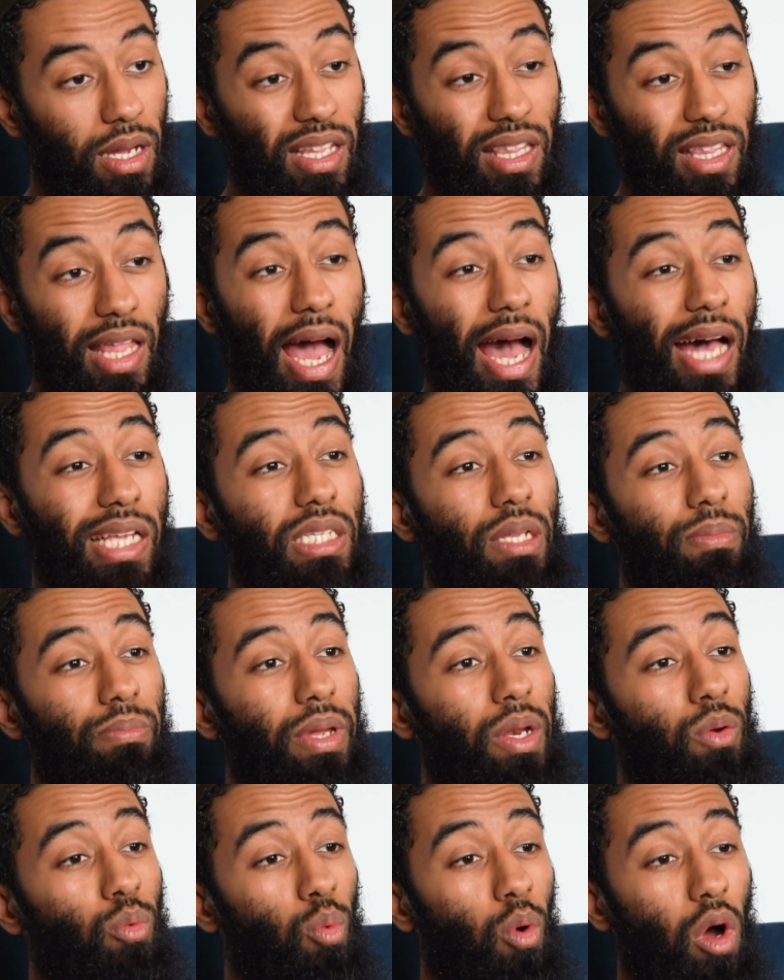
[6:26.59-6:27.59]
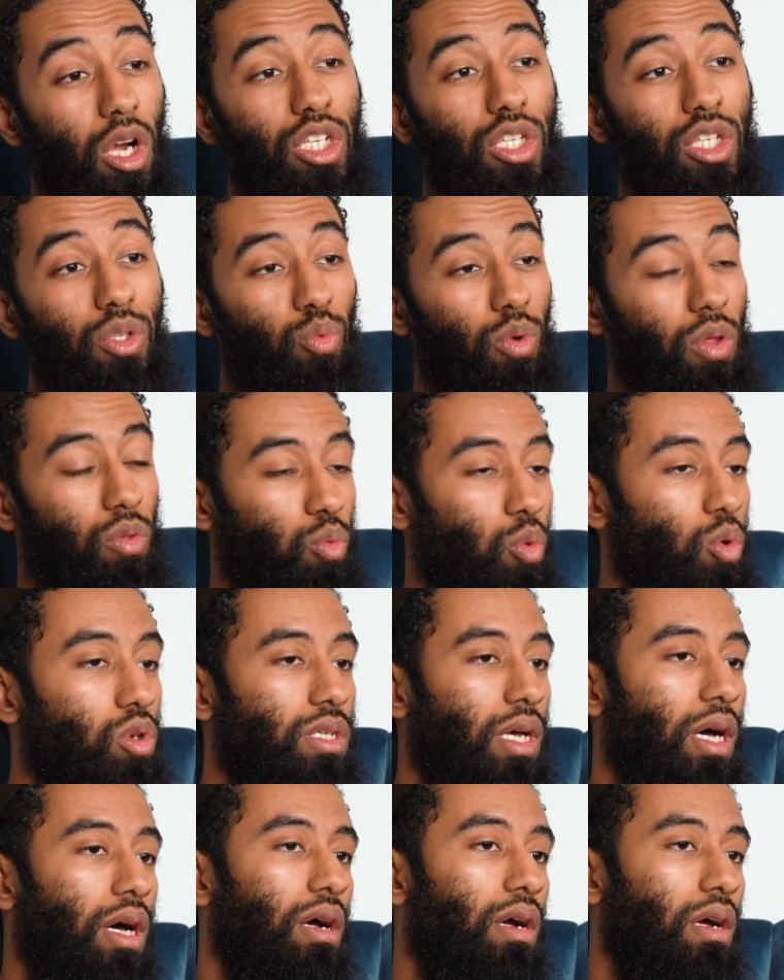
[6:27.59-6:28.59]
that hasn't been washed with
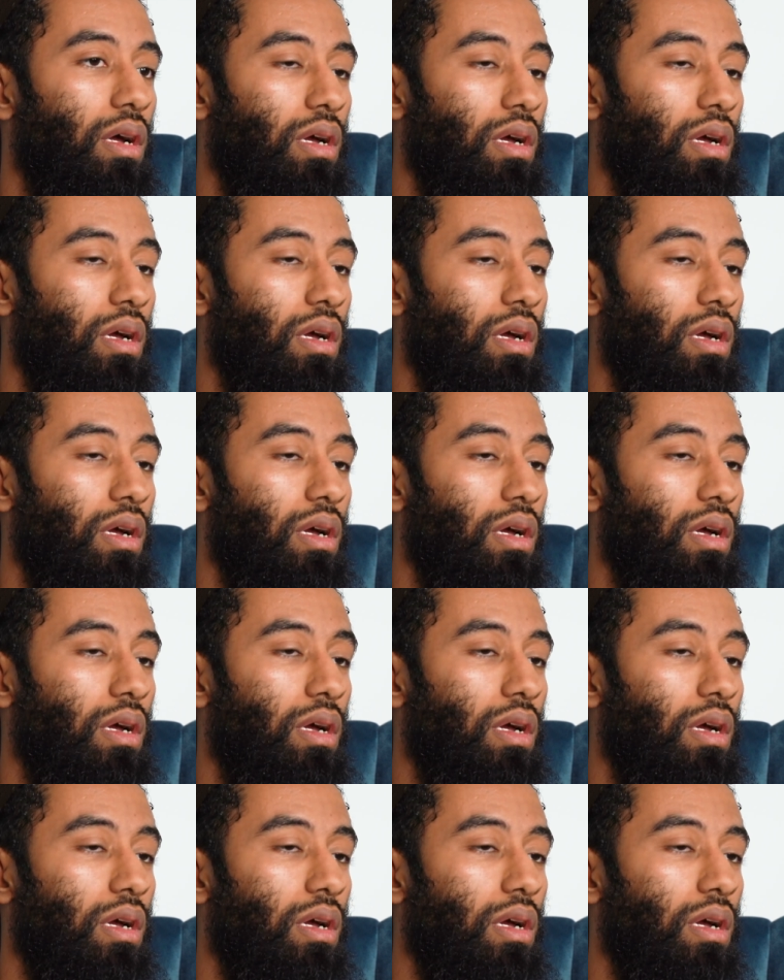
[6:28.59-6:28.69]
water